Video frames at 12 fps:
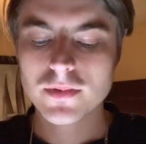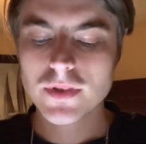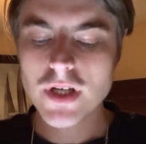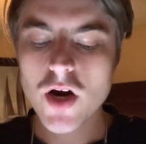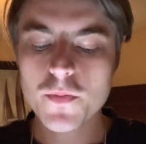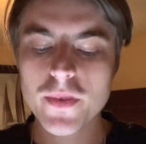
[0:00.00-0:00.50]

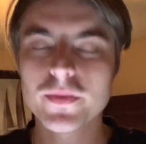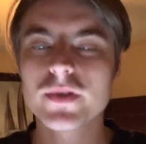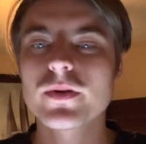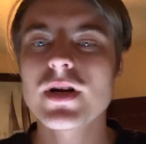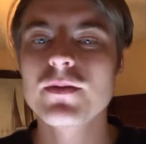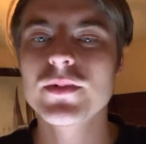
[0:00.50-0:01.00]
coping with
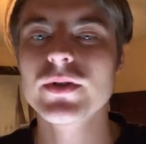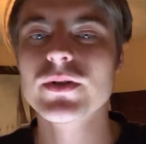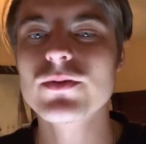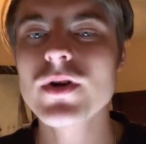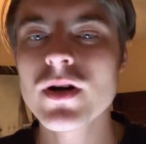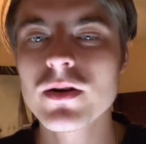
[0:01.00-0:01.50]
what I'm doing
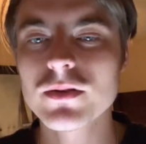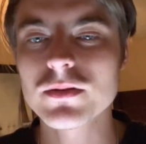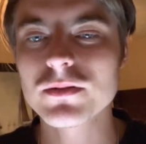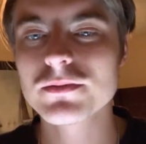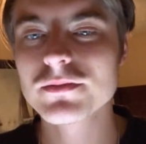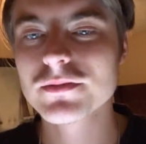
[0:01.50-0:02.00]
wrong,
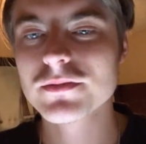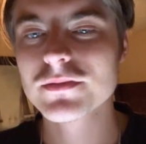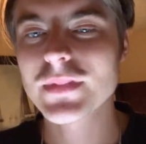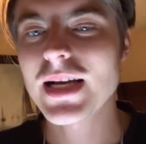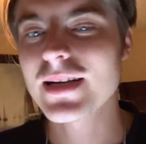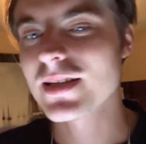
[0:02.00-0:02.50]

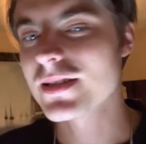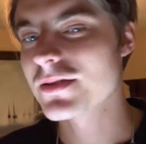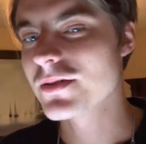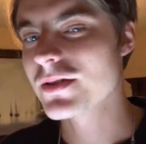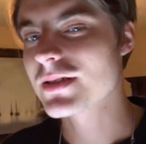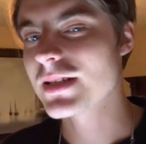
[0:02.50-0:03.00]
I guess
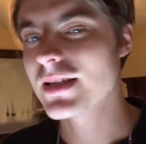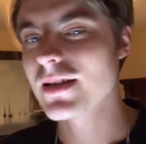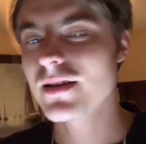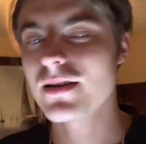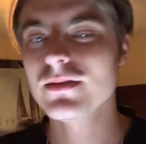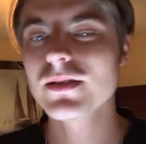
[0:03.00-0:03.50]
you could say, now
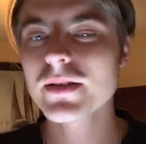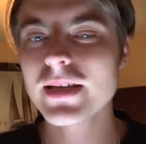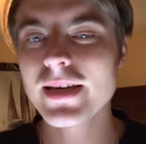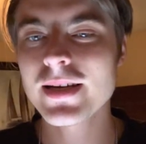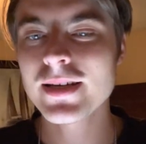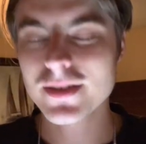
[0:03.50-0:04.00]
that I look
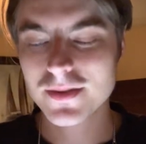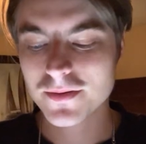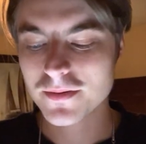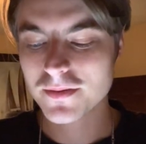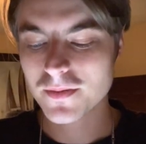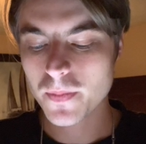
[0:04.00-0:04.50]
at it.
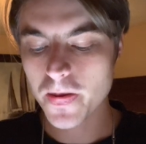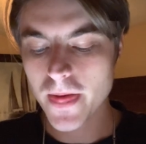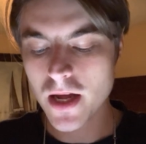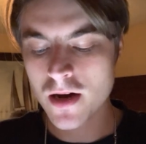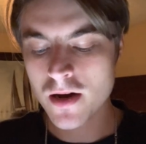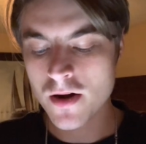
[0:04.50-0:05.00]

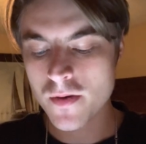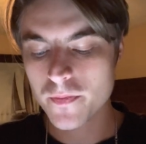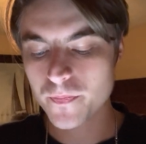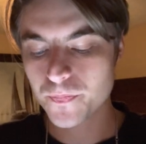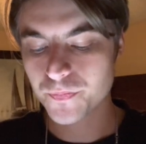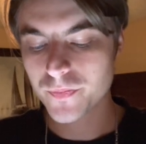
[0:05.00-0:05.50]

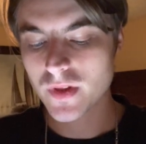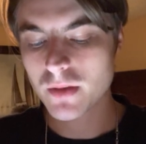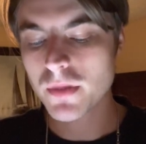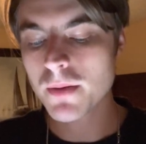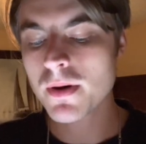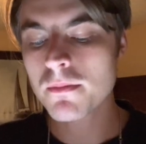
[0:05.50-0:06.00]

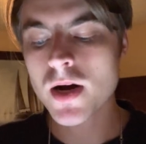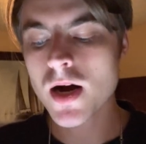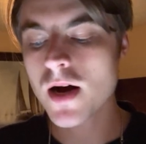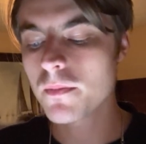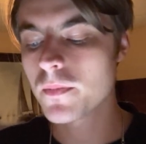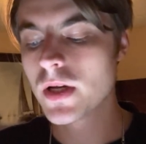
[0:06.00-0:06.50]
But my
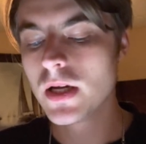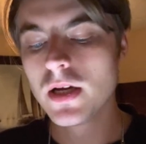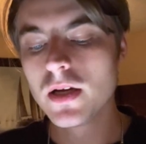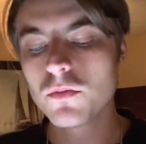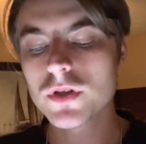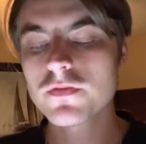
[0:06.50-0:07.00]
mom
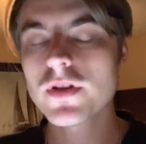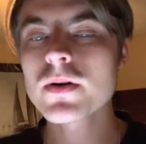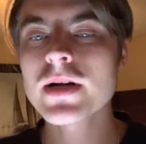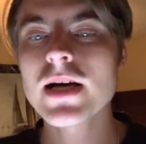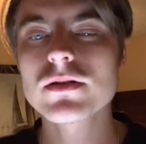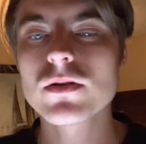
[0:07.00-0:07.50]
was flown
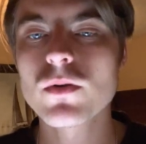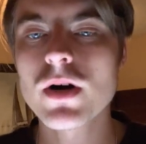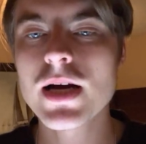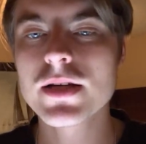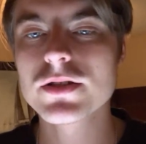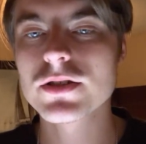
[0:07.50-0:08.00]
out to
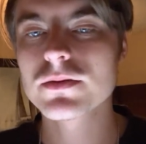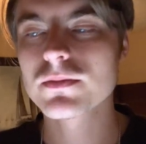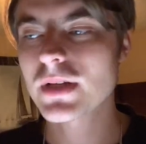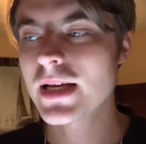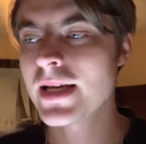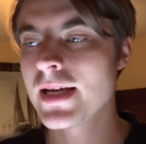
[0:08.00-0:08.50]
watch,
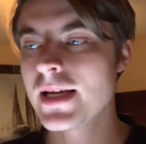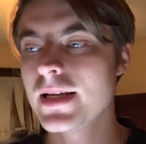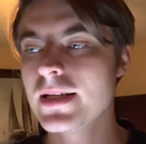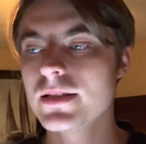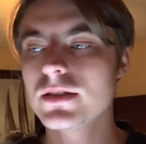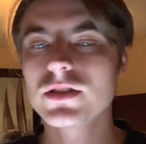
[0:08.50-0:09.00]

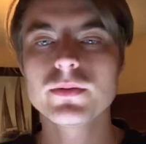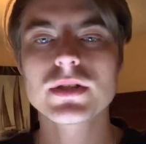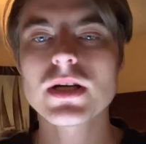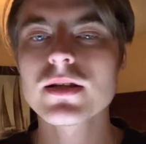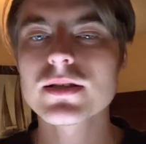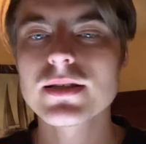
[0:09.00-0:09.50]
and she was
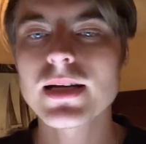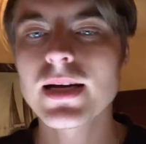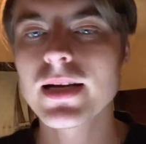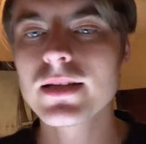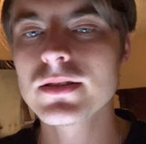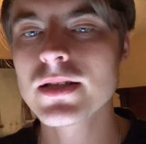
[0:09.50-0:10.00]
all
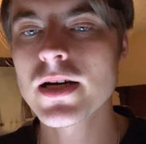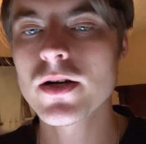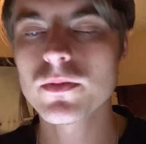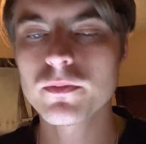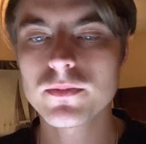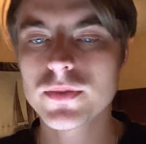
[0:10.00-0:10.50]
excited,
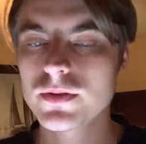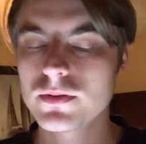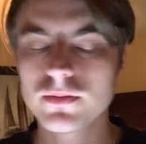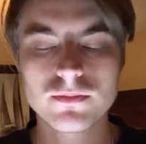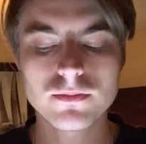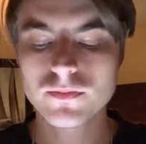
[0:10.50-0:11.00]

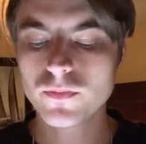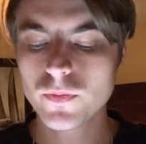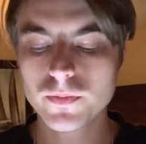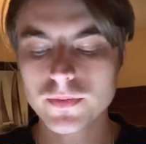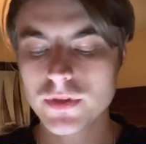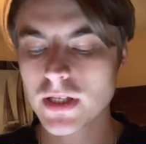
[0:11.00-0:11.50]

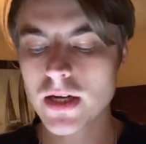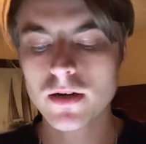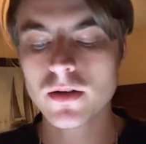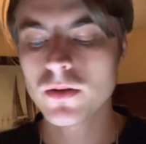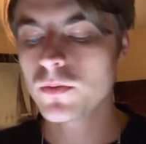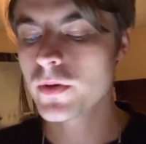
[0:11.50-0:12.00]
to
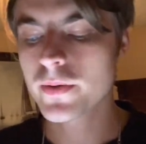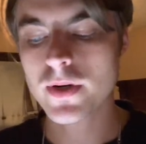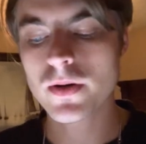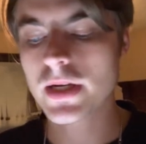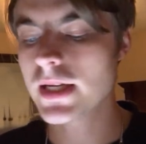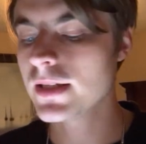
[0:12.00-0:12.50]
go. We were
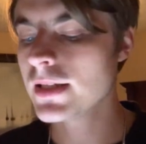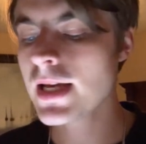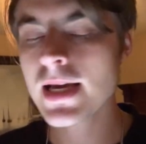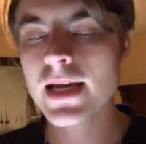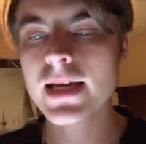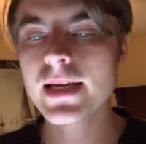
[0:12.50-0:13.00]
going to
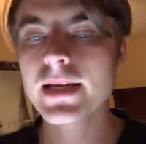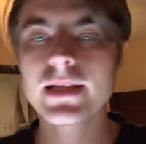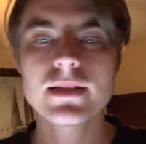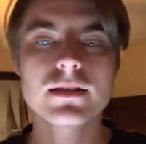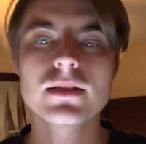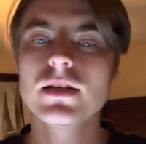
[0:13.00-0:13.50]
LA,
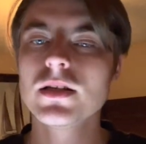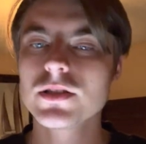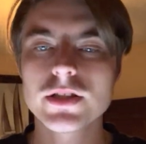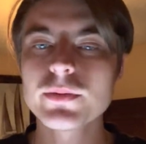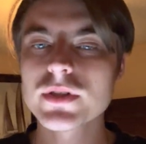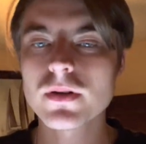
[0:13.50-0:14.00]
and
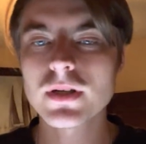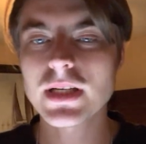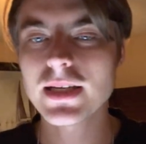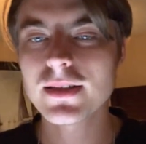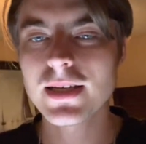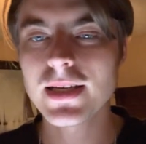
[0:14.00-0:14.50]
she was going
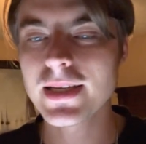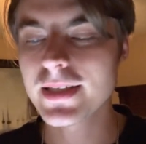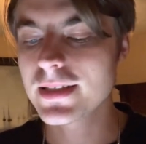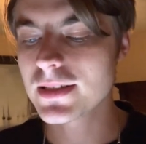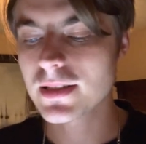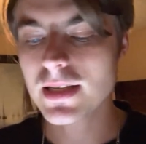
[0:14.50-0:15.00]
to LA,
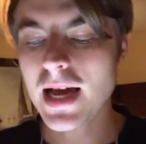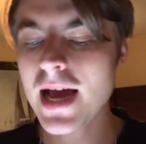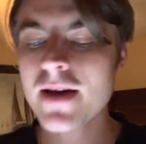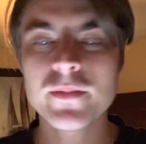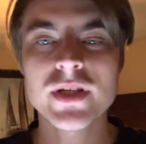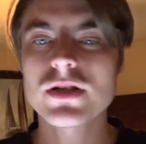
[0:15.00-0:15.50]
and I
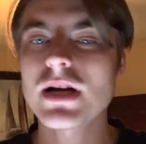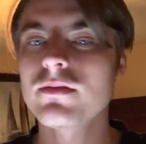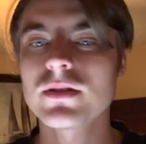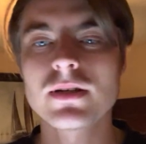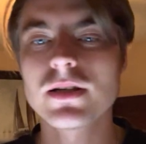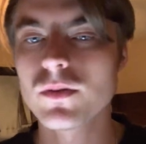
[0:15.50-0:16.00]
had been
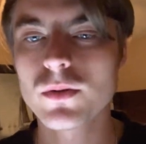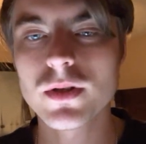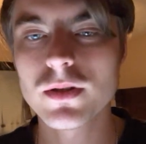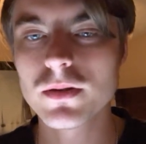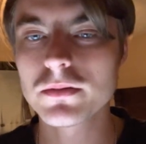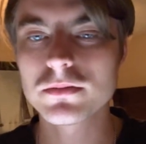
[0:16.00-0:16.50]
traveling around the
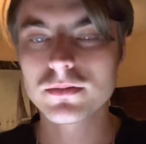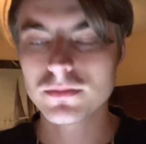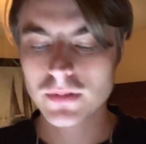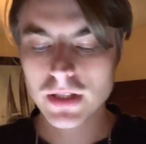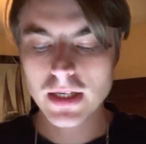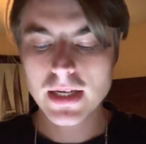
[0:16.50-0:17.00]
world.
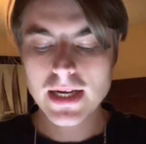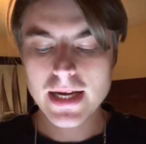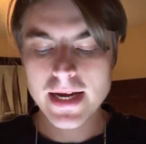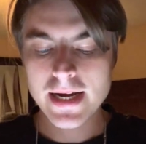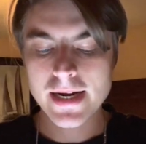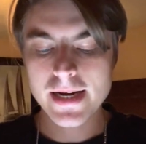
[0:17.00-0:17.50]

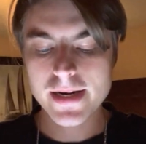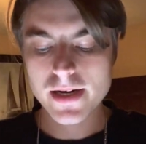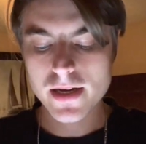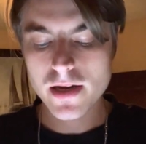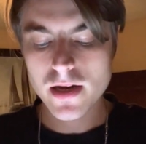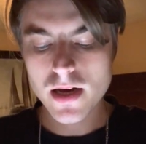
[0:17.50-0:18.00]
And
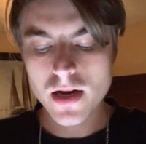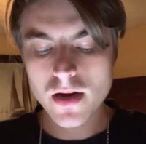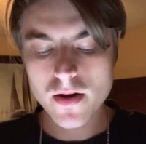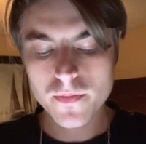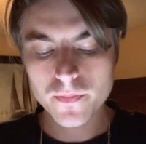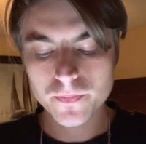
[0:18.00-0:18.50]

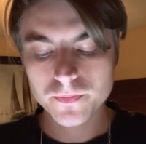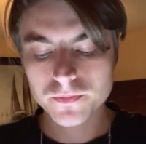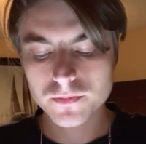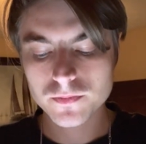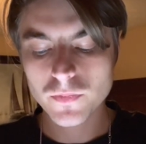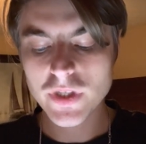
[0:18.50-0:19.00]

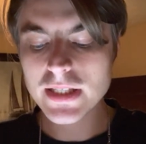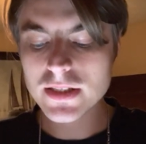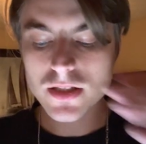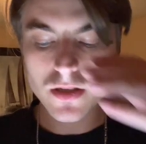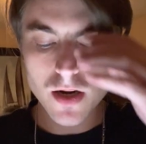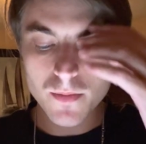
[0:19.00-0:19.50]
we get to
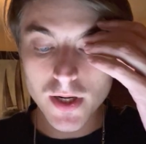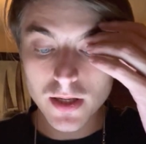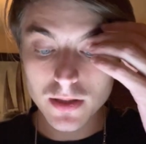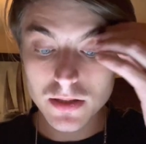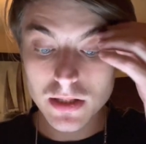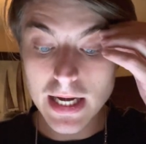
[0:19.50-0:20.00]

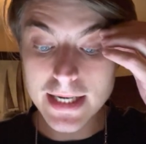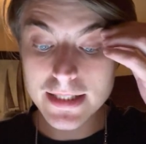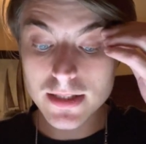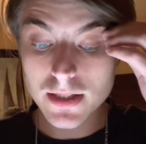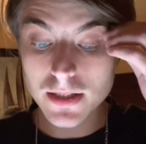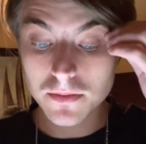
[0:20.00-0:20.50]
Starbucks. I get
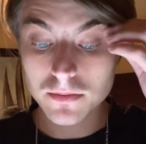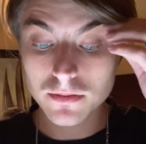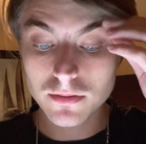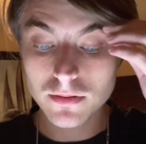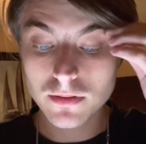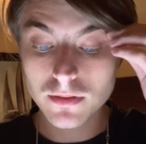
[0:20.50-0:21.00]
to
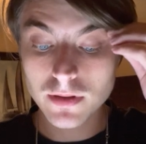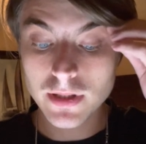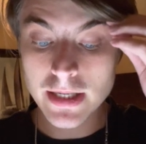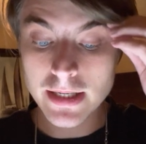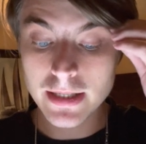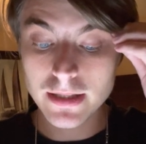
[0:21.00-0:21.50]

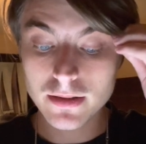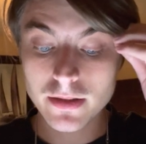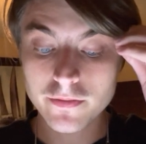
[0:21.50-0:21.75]
the